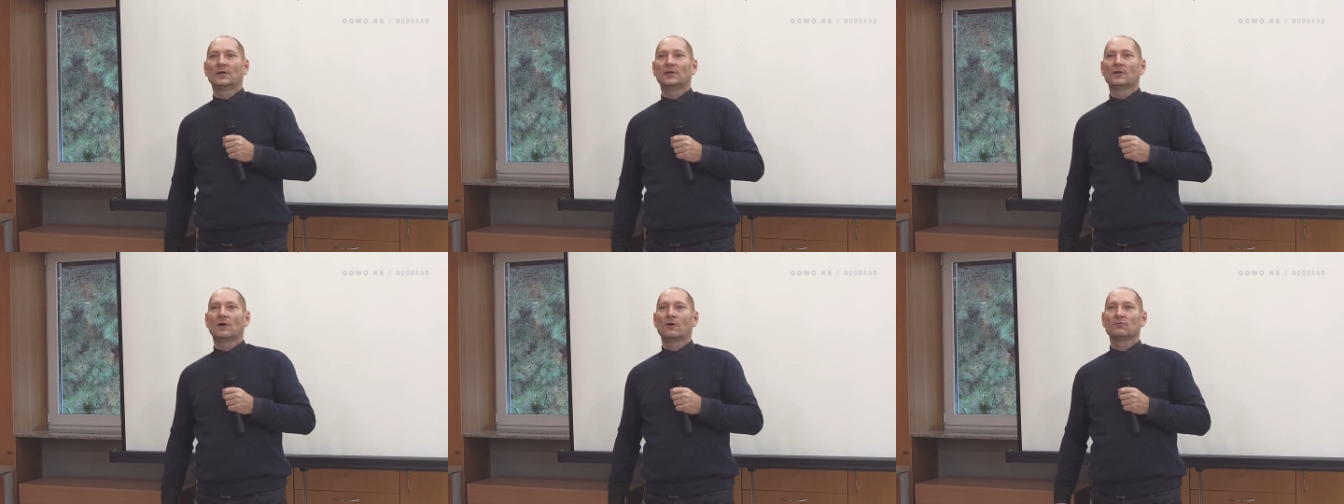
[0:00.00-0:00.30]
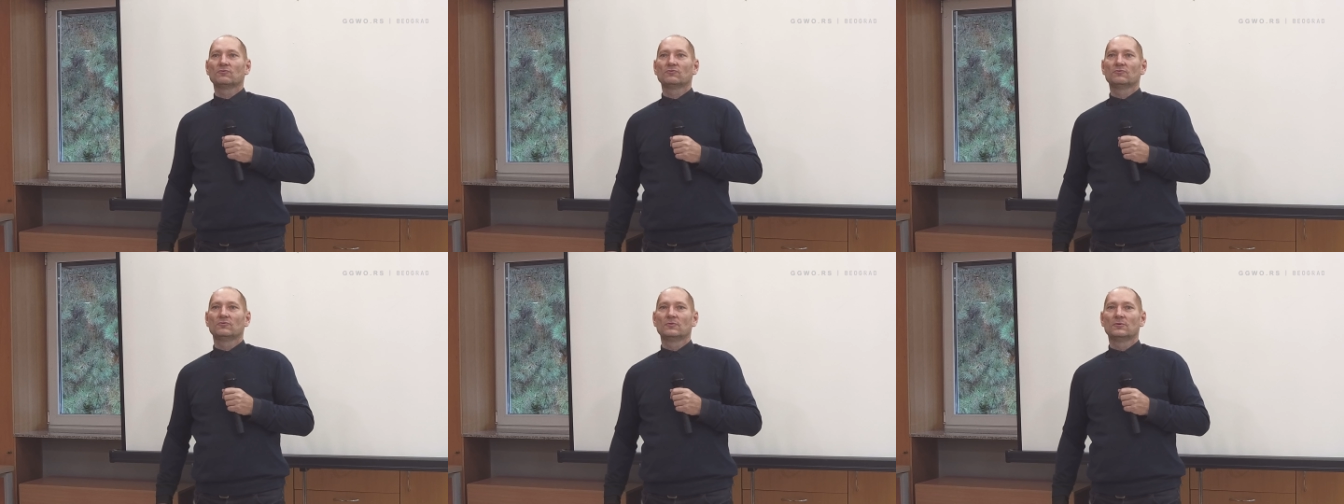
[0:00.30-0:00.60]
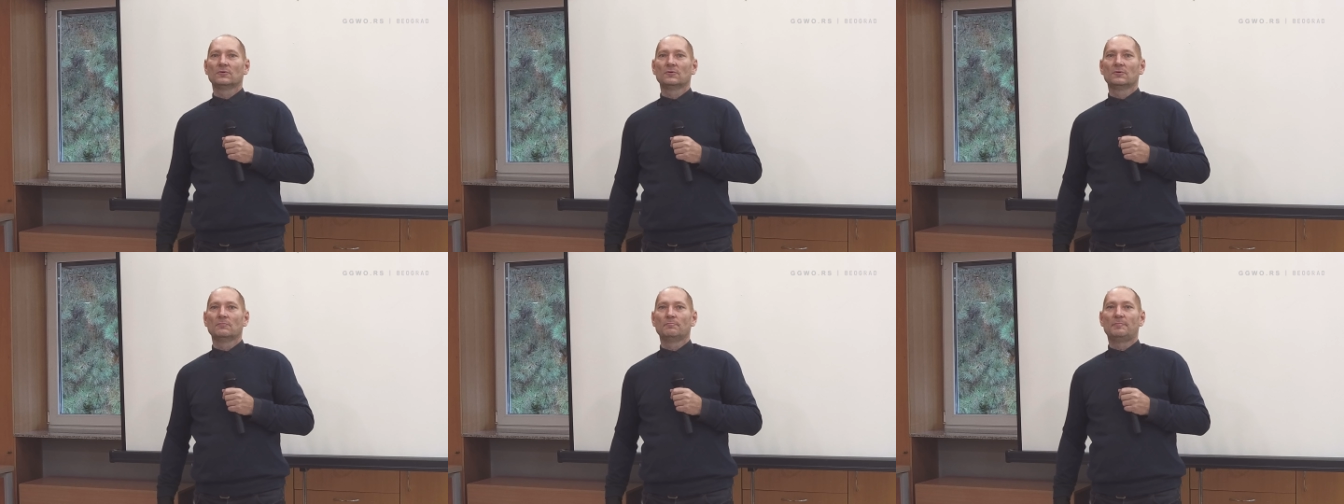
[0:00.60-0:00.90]
You know,
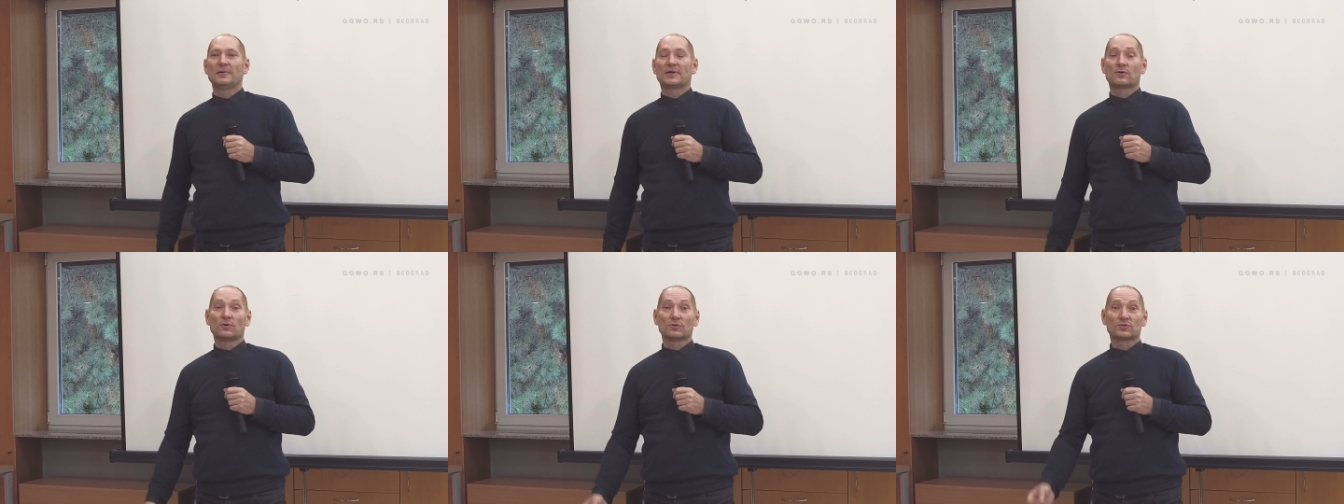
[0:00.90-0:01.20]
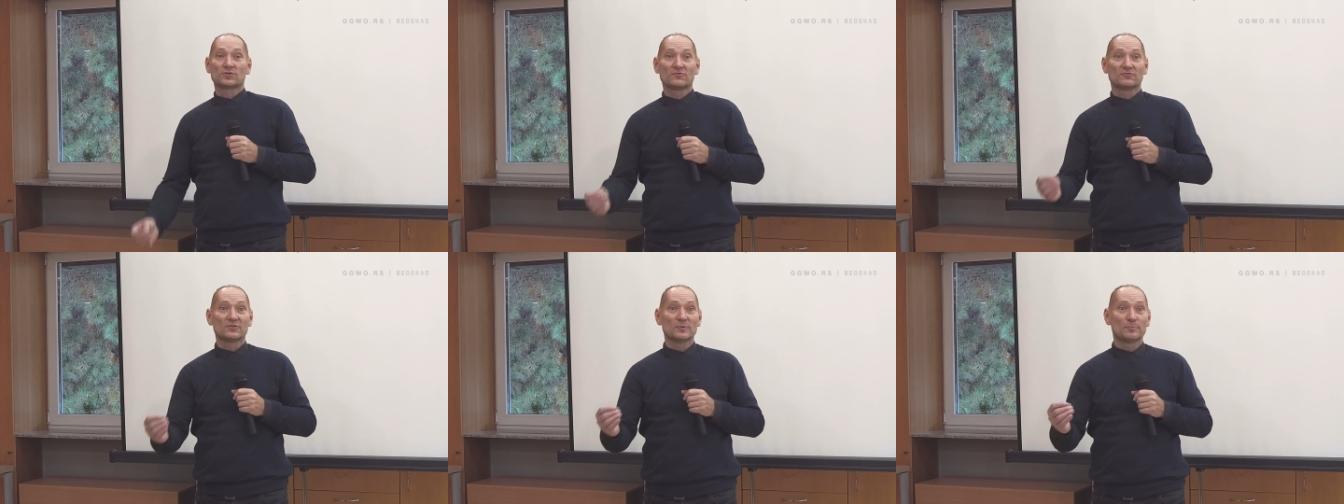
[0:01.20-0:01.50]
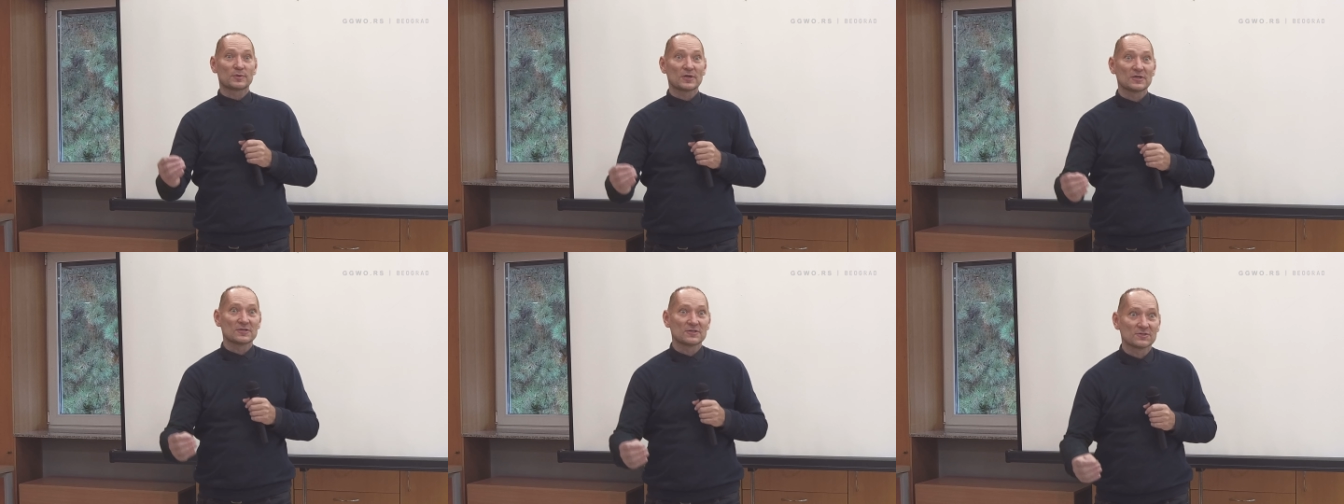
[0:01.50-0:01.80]
because of
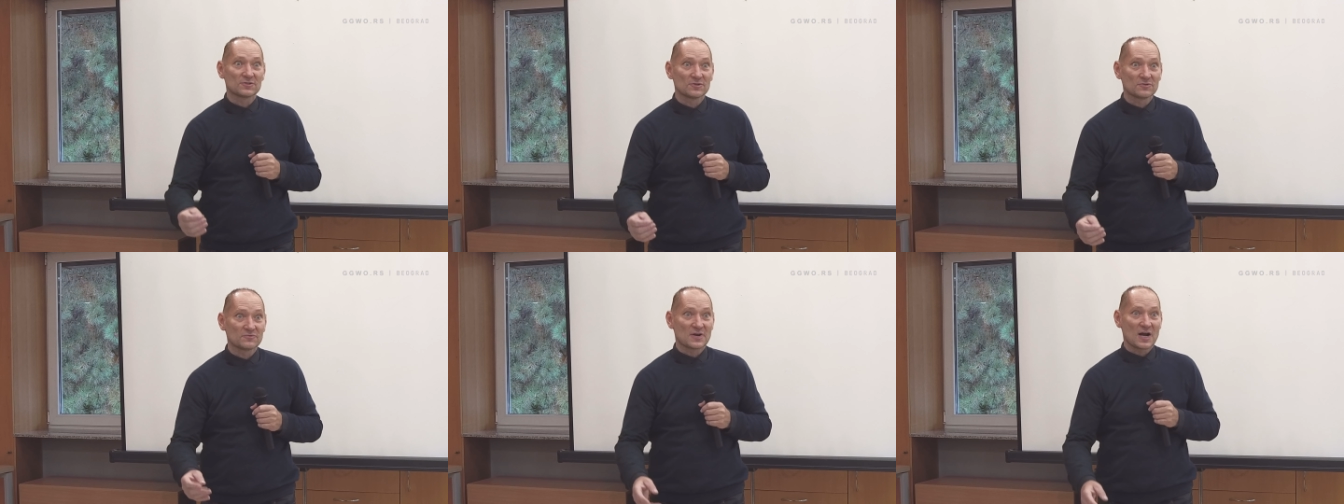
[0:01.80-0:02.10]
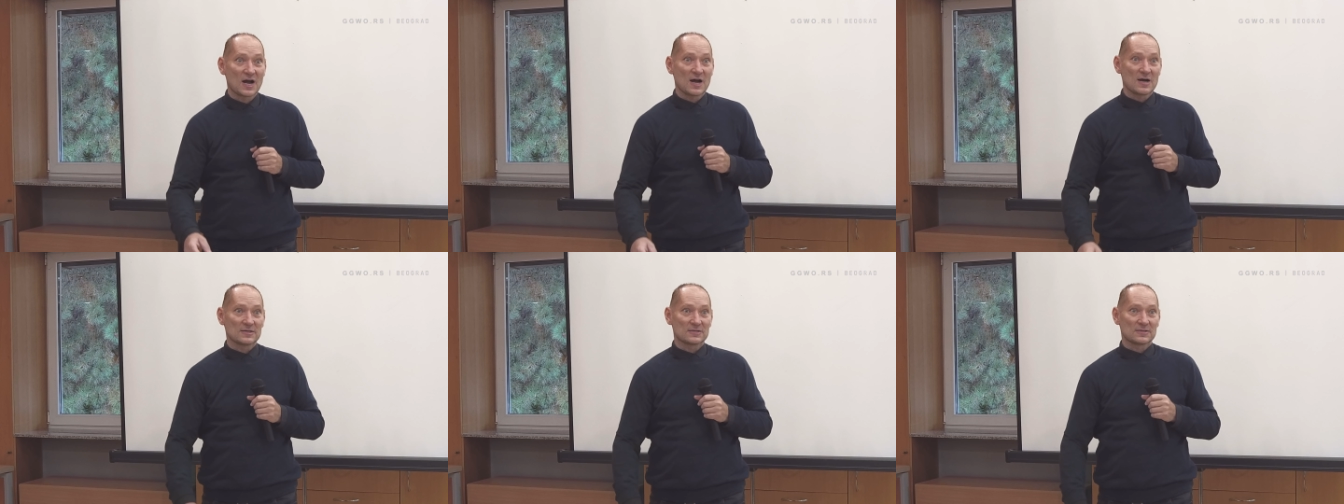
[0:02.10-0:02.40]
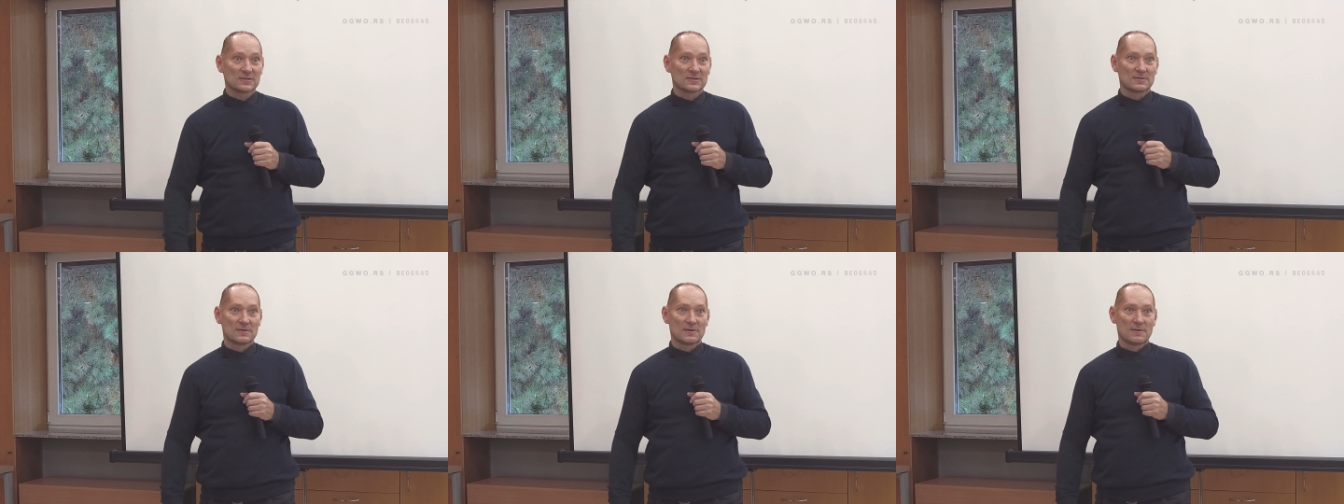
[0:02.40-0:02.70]
the presence of
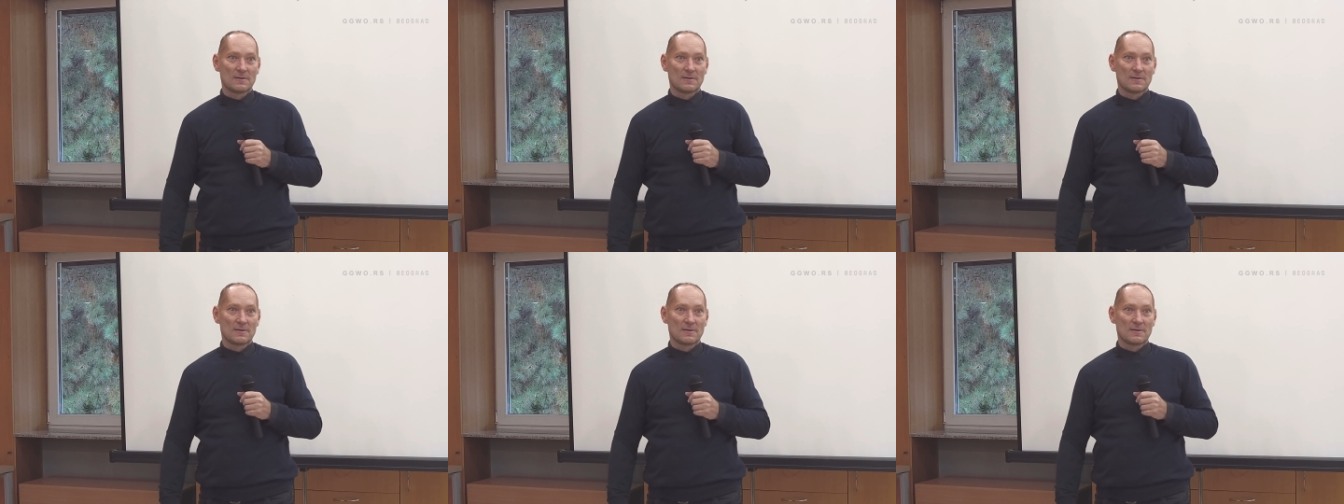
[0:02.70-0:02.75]
God.